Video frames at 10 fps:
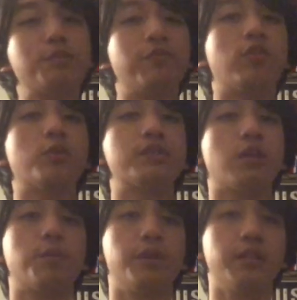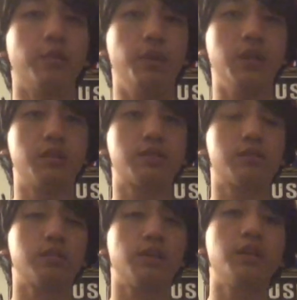before we start playing the bass,
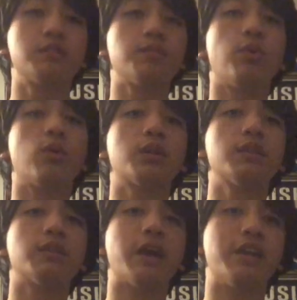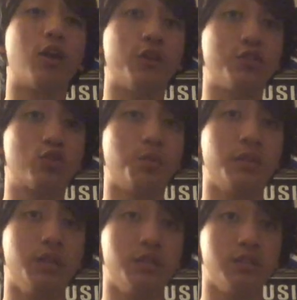it is important that our instrument
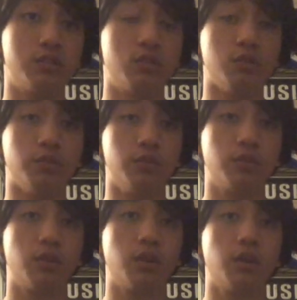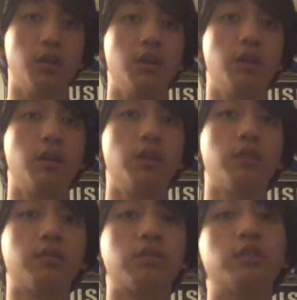is in tune.
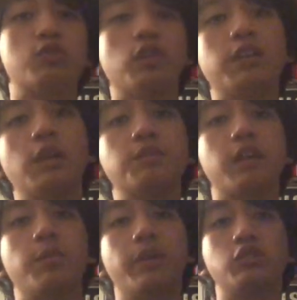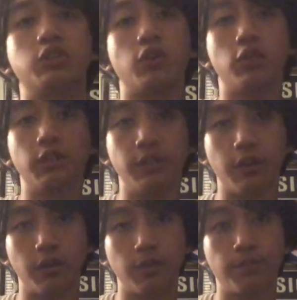The string names that I mentioned
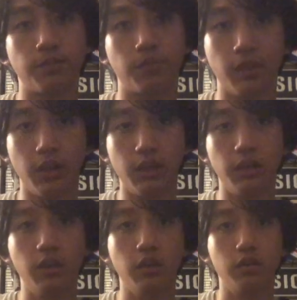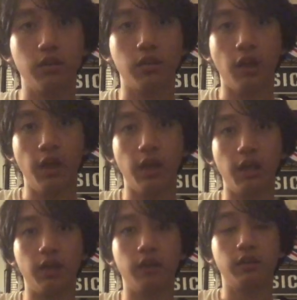earlier, E,
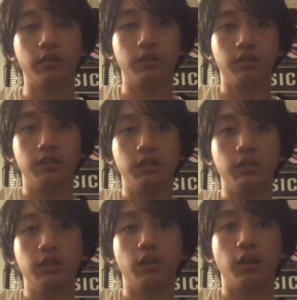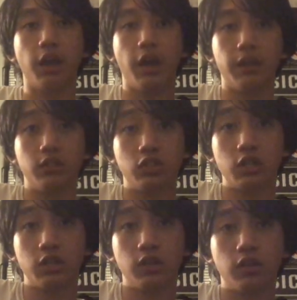A, D, and
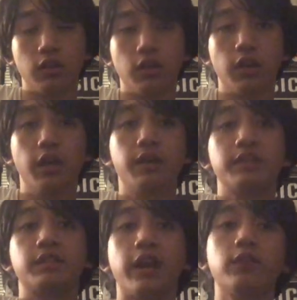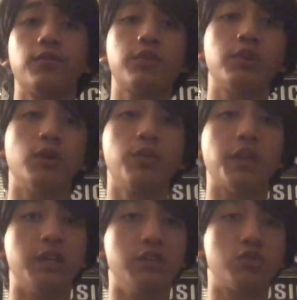G, stand for the note
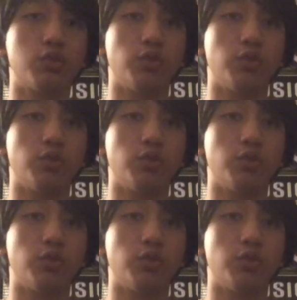that each string